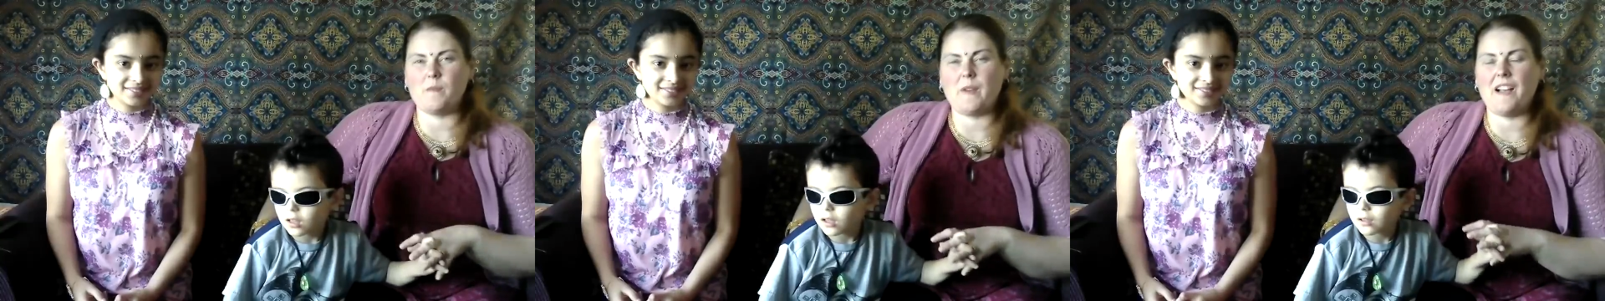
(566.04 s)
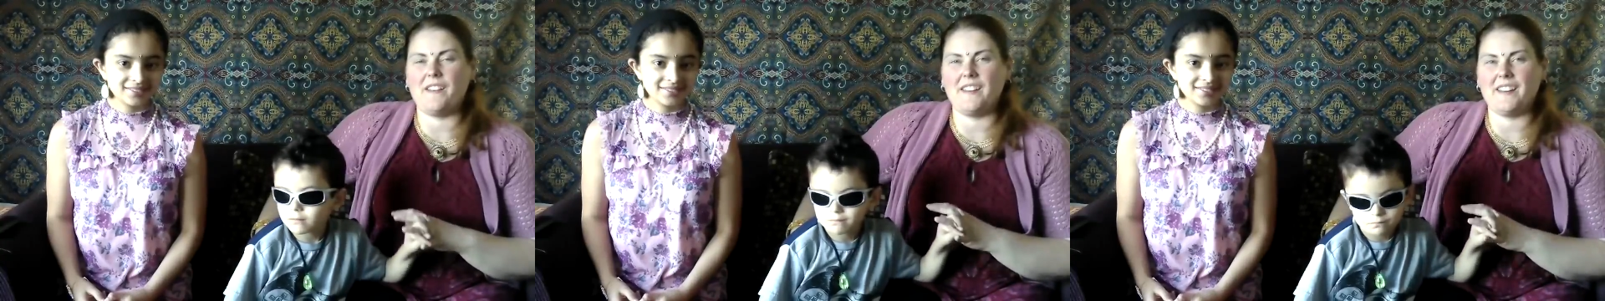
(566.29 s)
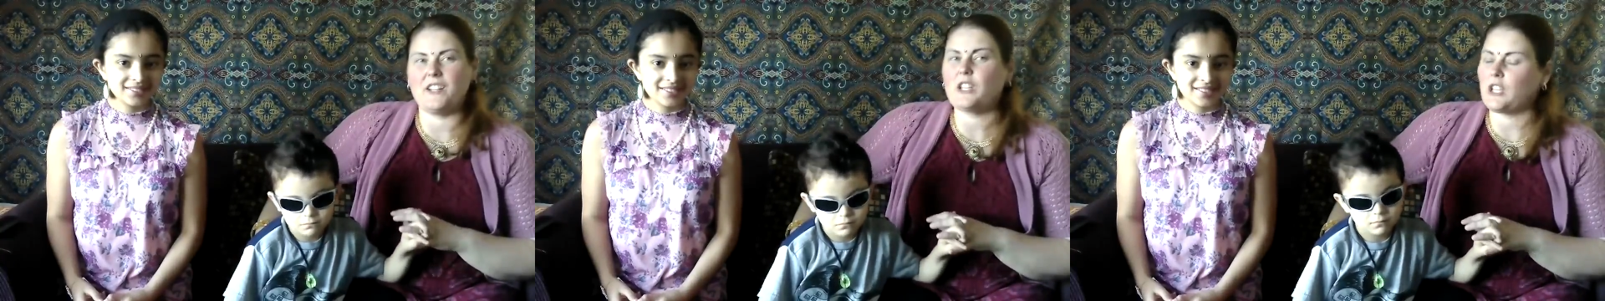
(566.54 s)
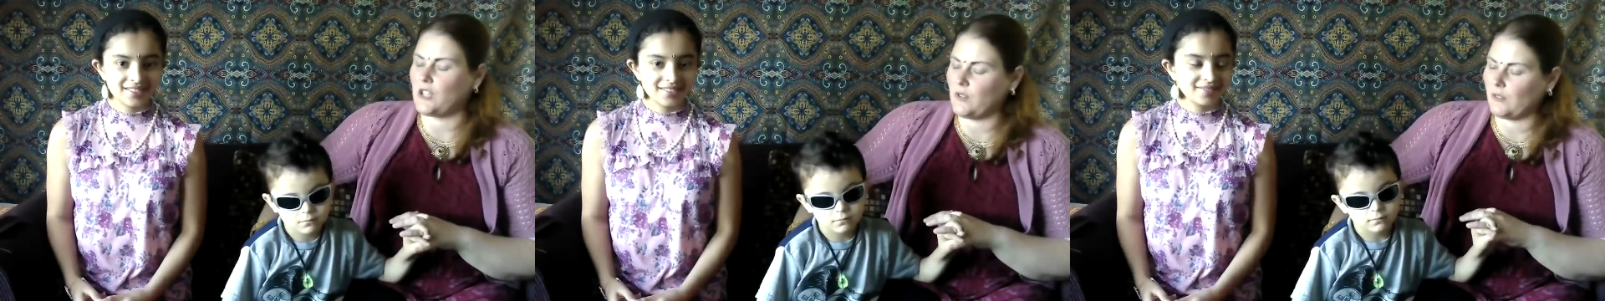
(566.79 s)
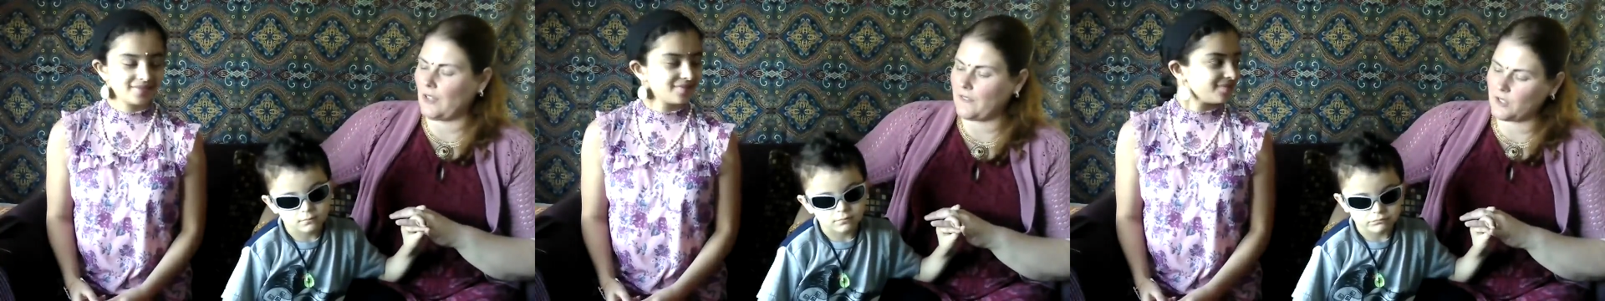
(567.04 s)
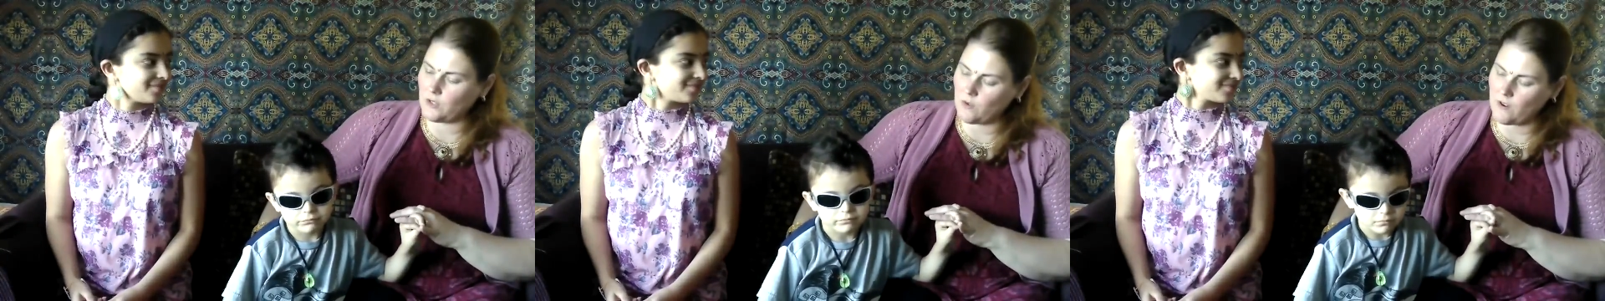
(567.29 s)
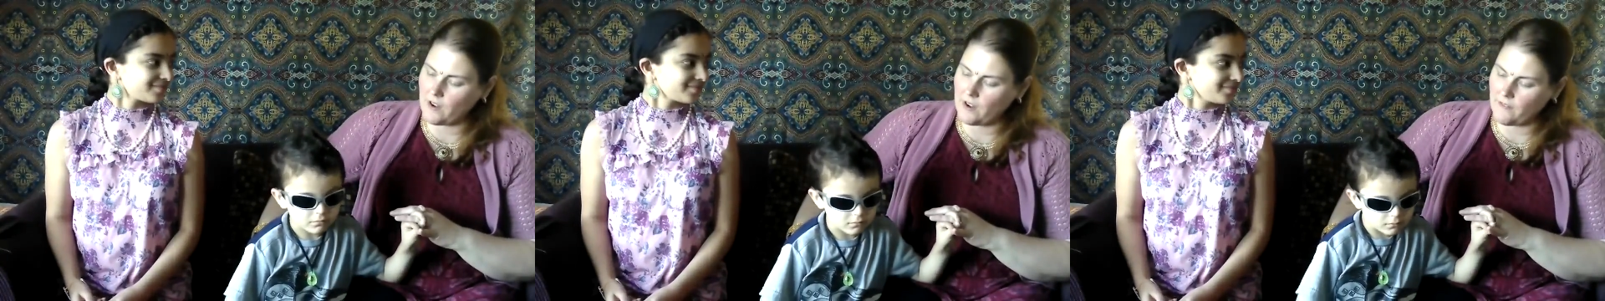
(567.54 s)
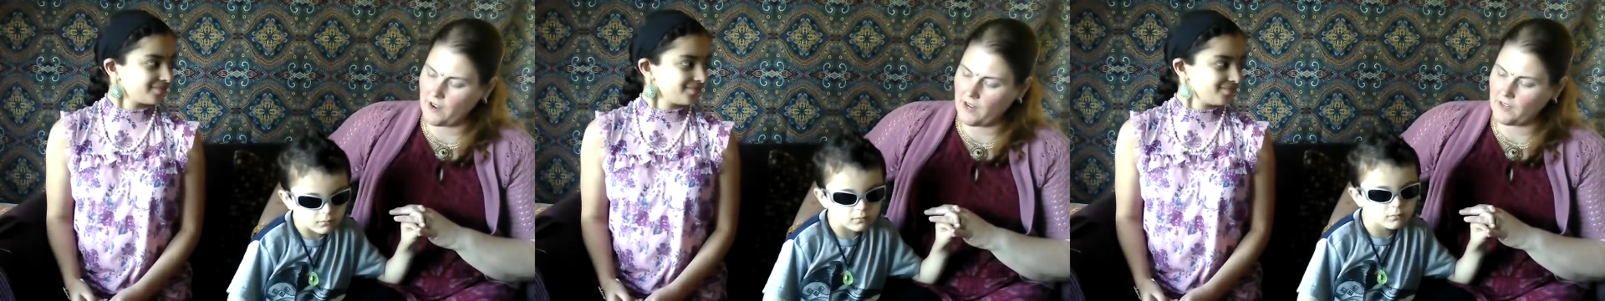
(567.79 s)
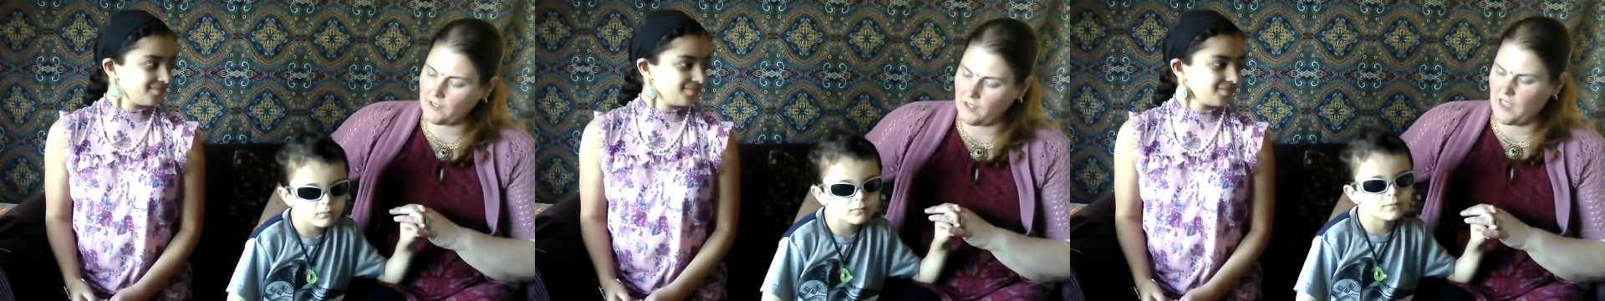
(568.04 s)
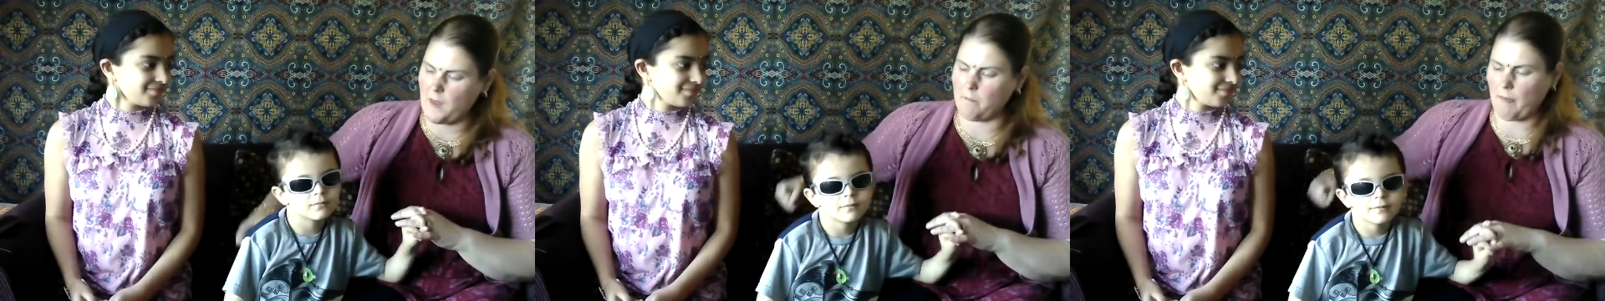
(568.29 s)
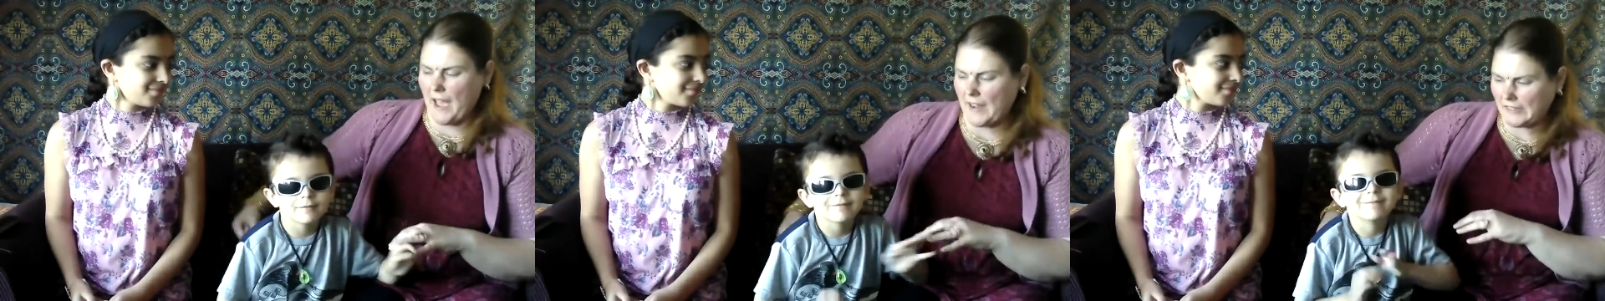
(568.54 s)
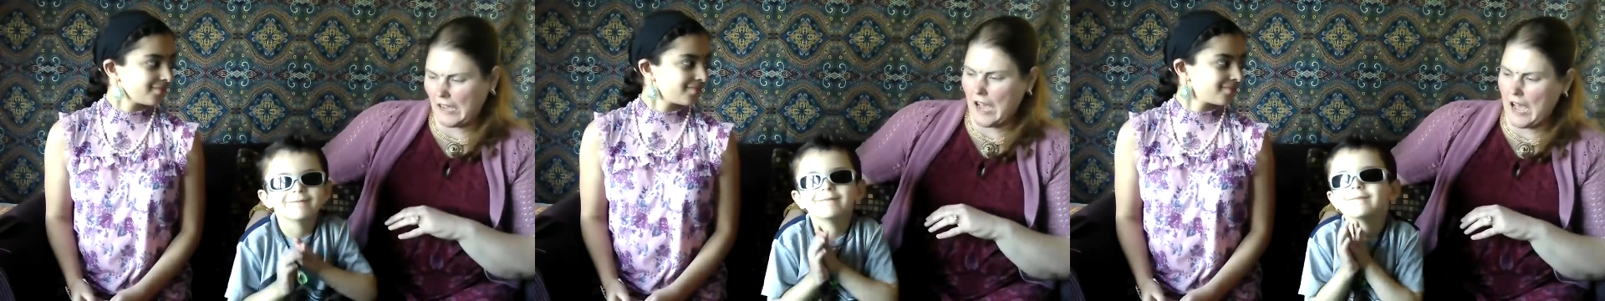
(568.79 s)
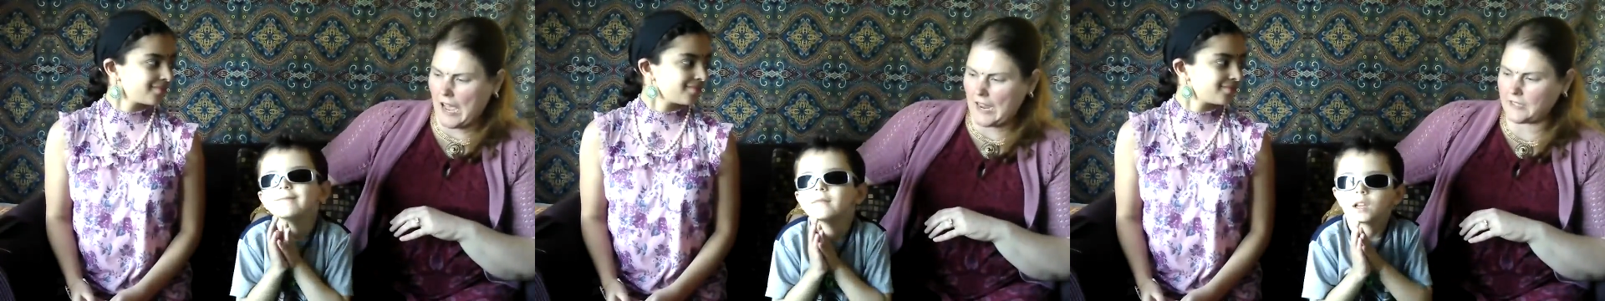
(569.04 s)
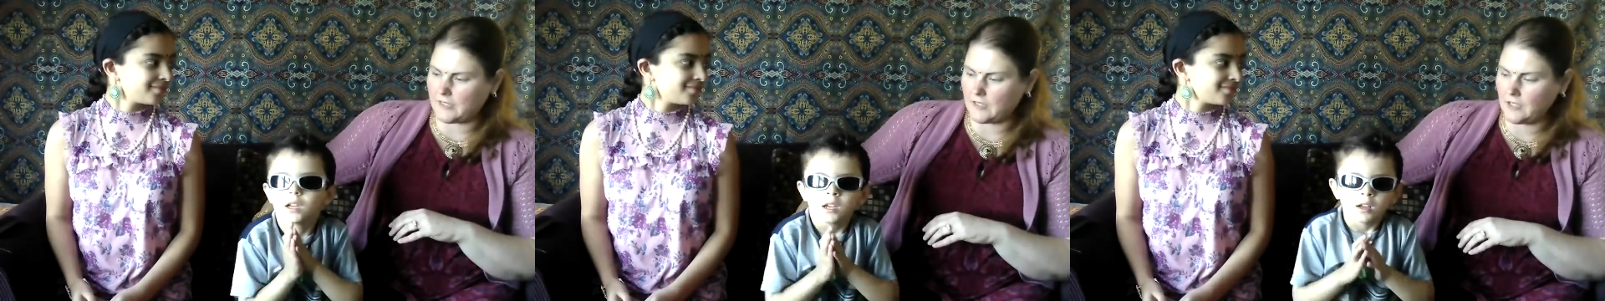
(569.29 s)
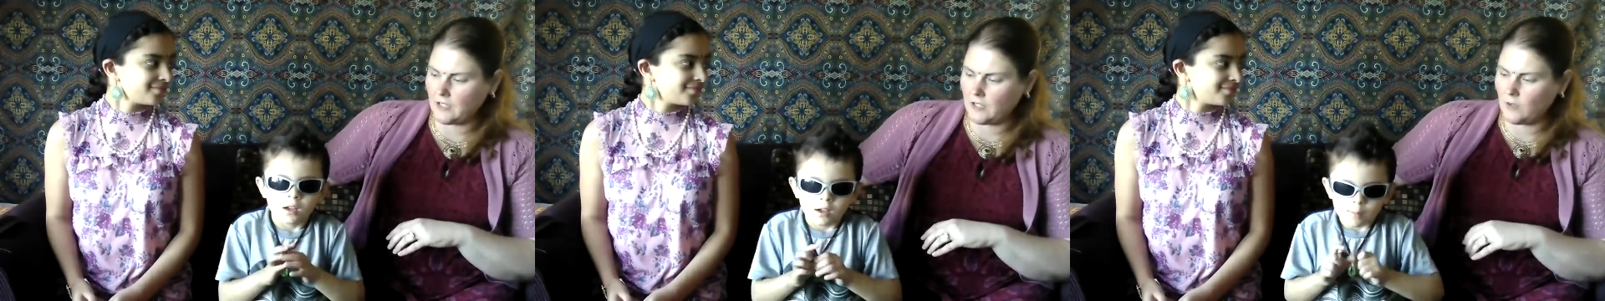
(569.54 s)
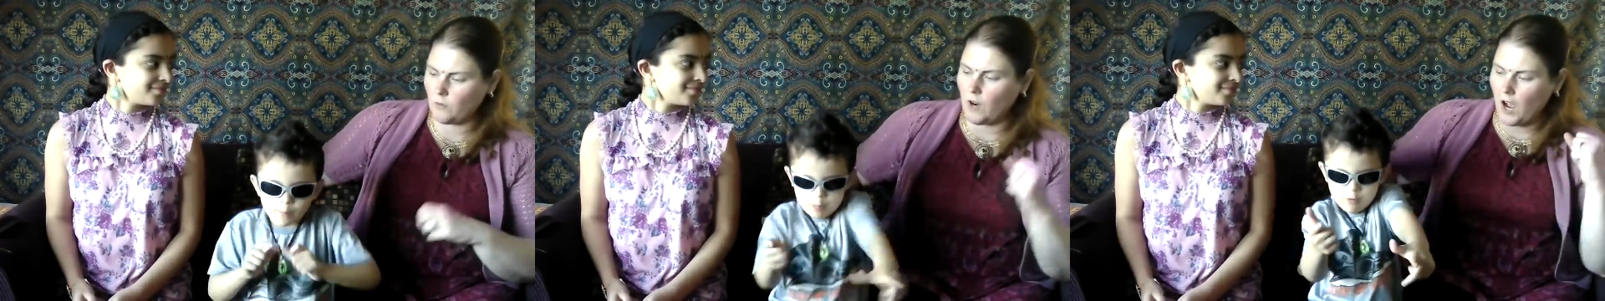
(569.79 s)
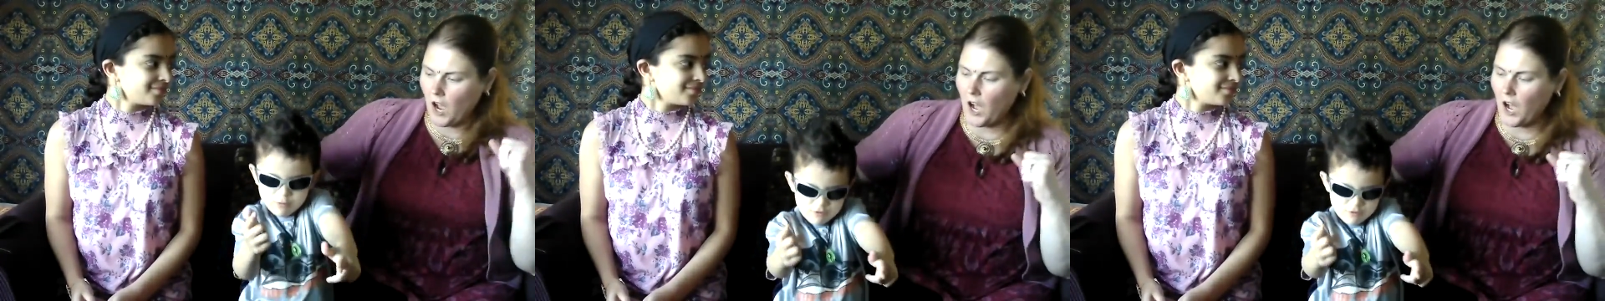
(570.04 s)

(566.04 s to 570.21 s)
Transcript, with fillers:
Speaker 1: about it. And cute love story, right? Mm-hmm. And then bad guys. The